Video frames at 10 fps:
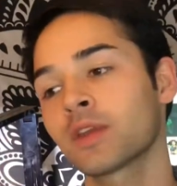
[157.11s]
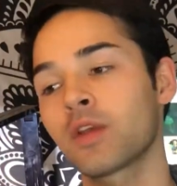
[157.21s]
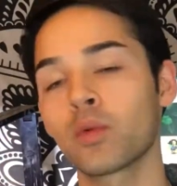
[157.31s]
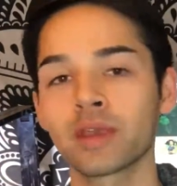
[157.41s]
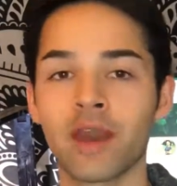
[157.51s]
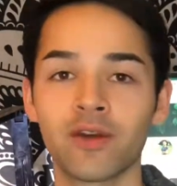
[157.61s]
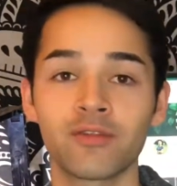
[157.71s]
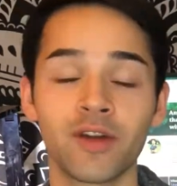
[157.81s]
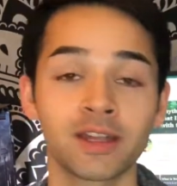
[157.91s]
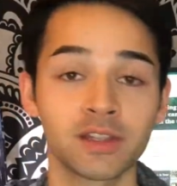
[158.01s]
going out
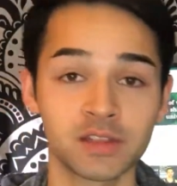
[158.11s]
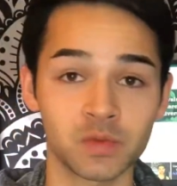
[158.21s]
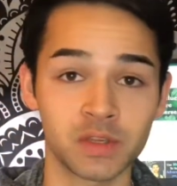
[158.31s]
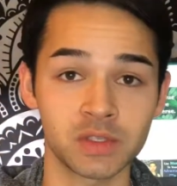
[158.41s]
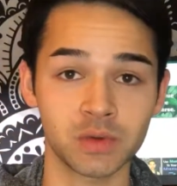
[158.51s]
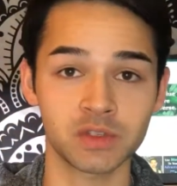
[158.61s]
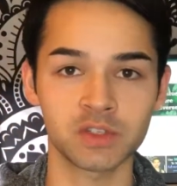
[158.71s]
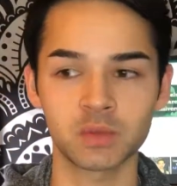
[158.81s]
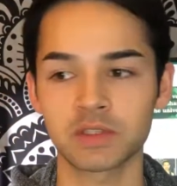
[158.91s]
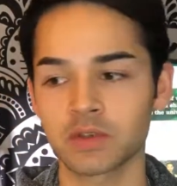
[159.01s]
and finding these
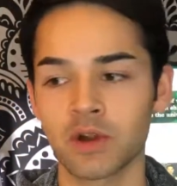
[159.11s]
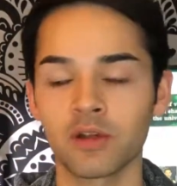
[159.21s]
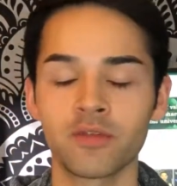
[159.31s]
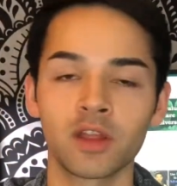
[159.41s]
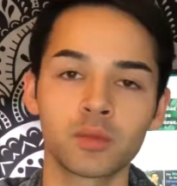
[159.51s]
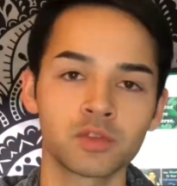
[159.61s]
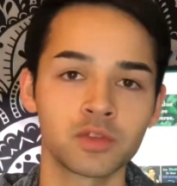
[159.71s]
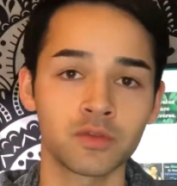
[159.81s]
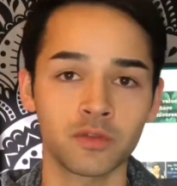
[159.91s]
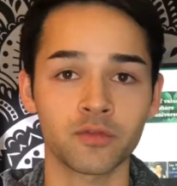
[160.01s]
resources, which are all available
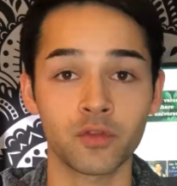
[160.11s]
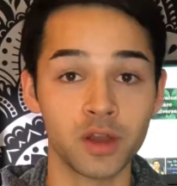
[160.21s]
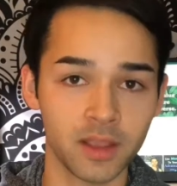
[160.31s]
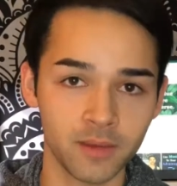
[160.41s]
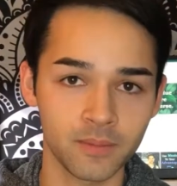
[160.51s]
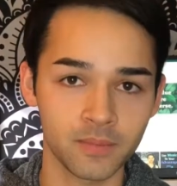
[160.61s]
to you for free.